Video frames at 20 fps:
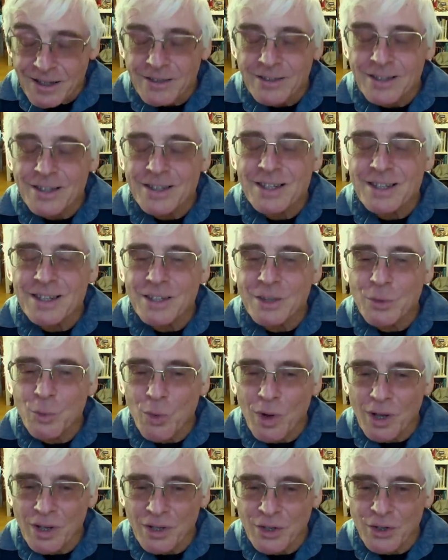this the
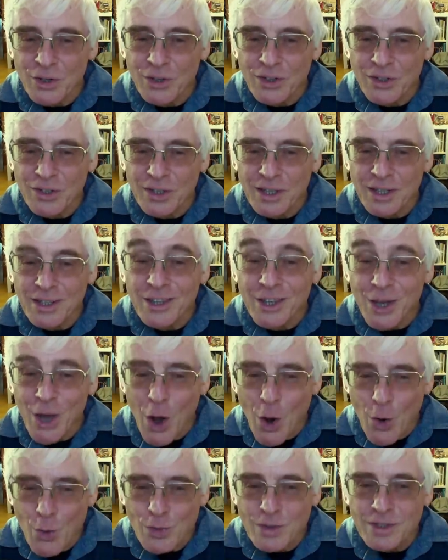one the the
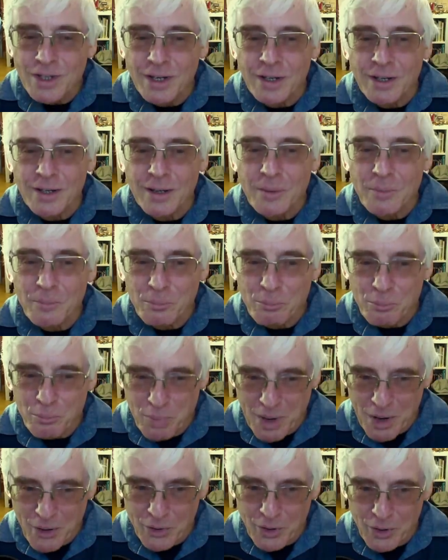older
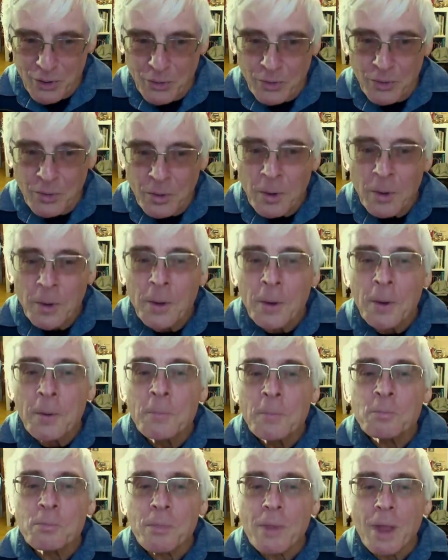burial.
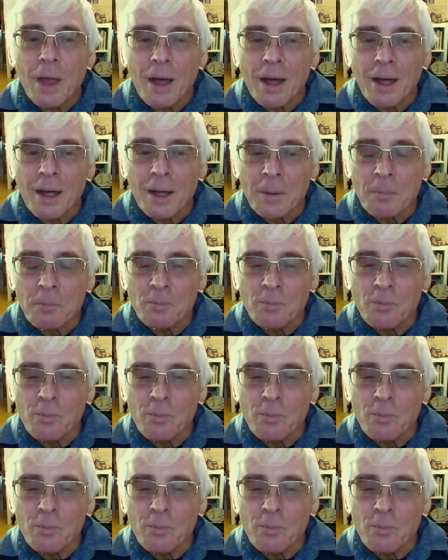Um,